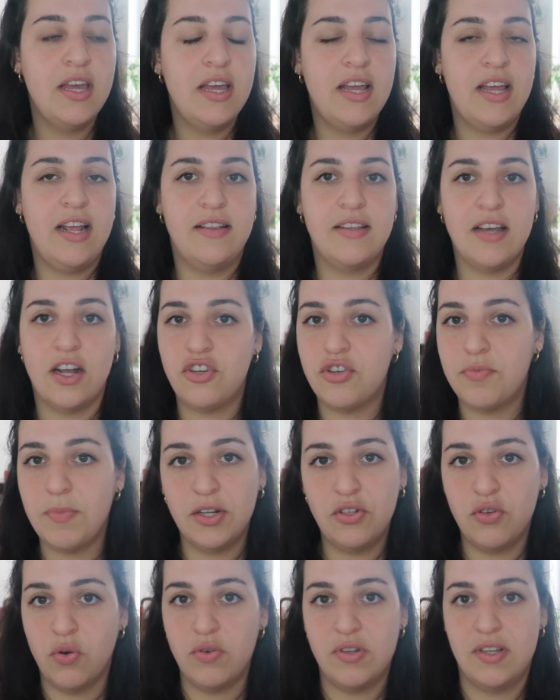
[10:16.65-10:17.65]
He touched my
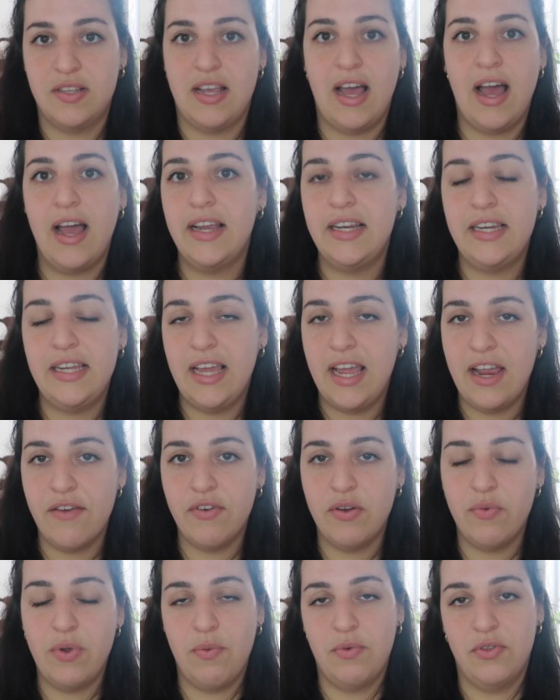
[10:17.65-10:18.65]
daughter's ID
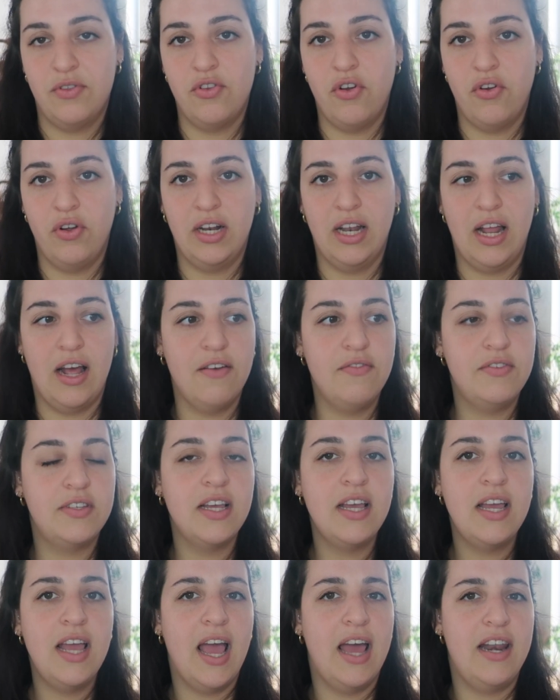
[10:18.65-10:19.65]
everywhere with no gloves.
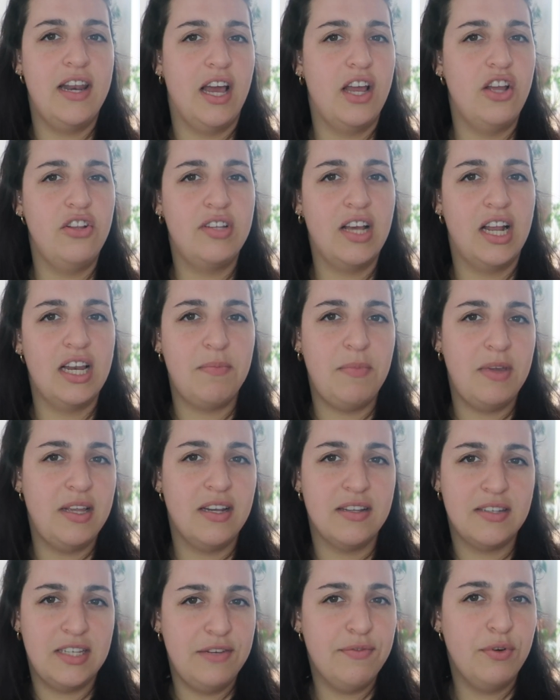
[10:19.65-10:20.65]
And now you're telling me he
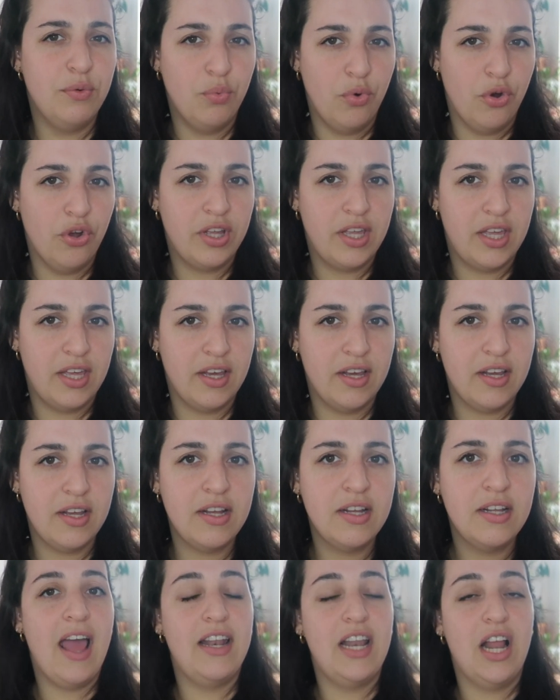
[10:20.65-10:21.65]
doesn't even work here.
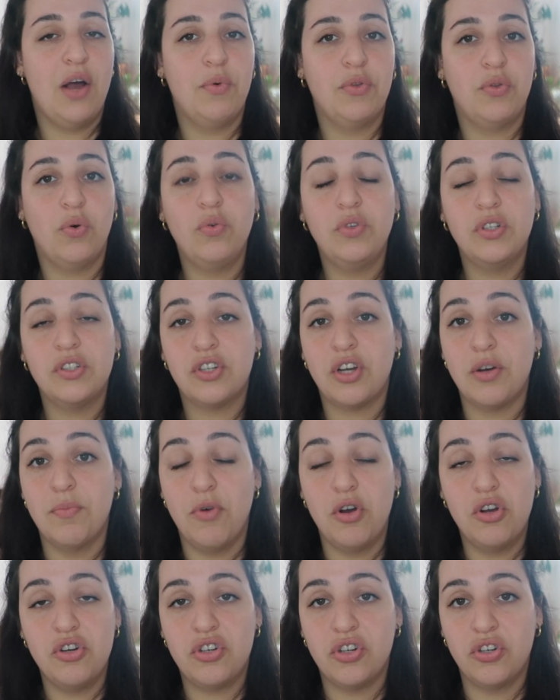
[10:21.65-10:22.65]
And now with all this
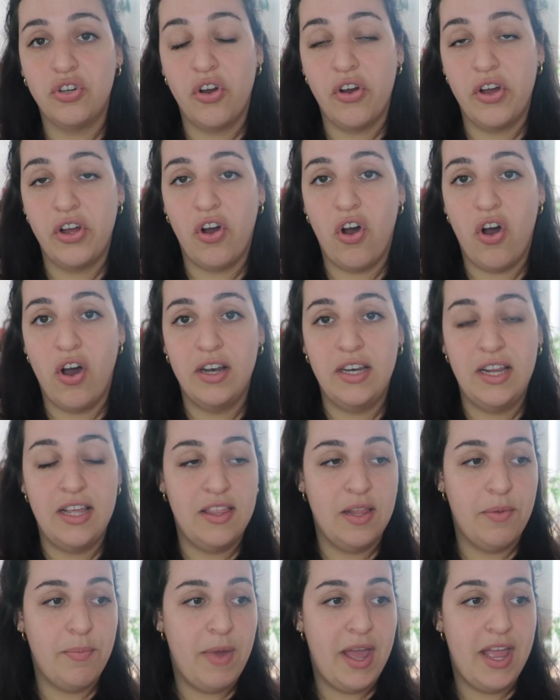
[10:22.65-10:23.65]
commotion going on in
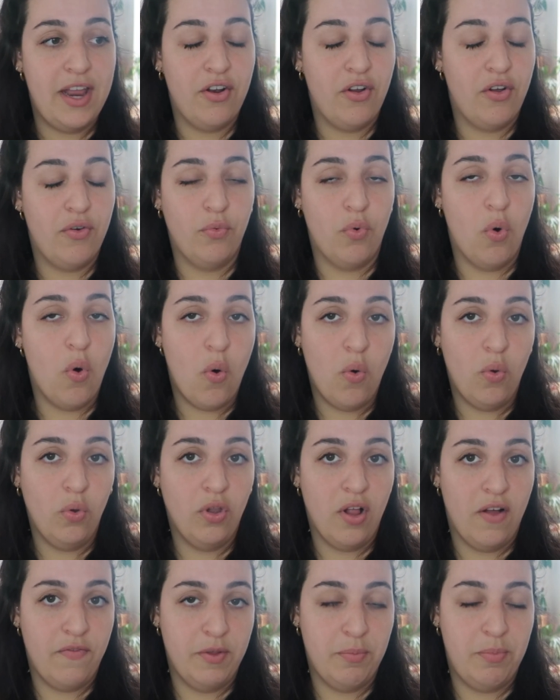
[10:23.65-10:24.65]
the main hall
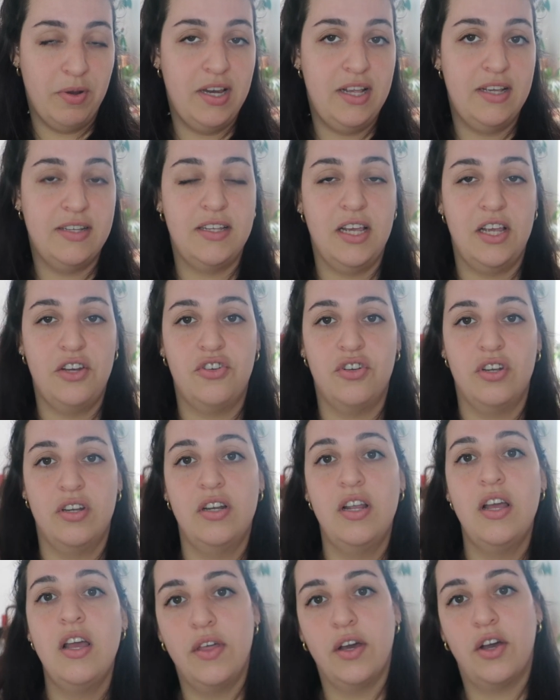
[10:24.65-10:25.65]
of the police
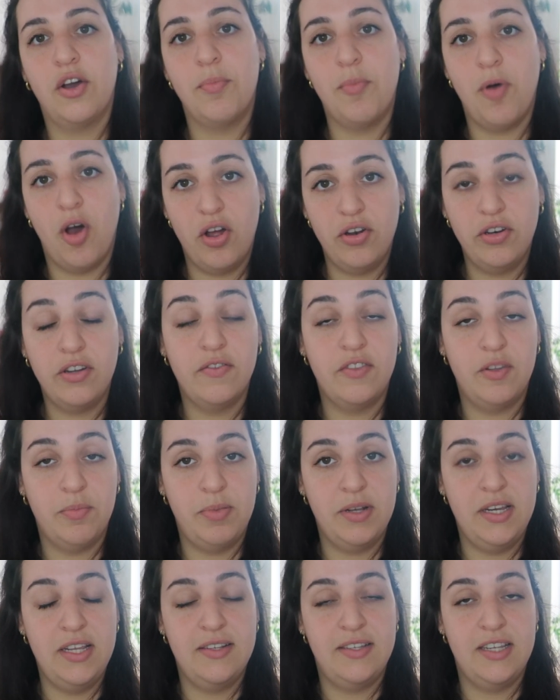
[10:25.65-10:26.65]
station, the commander of the
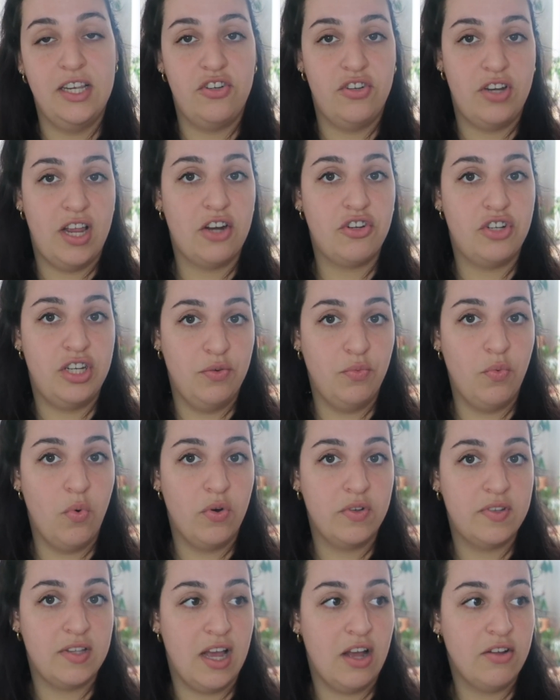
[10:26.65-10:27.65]
police station actually
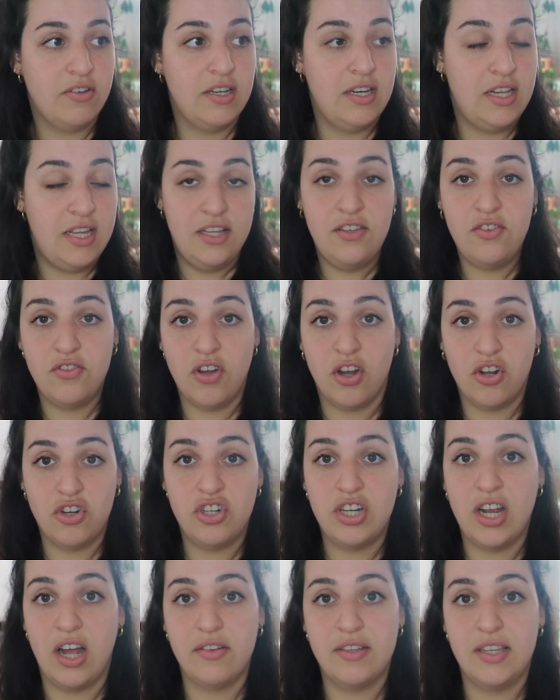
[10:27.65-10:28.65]
walks out and he starts
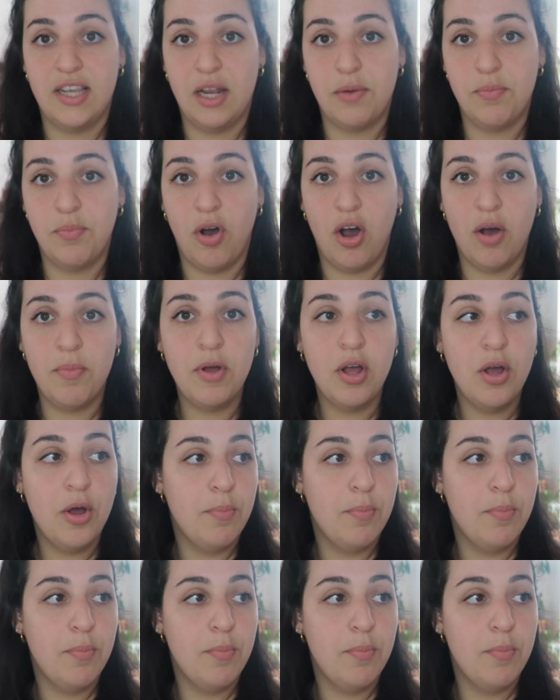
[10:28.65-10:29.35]
shouting at Bob.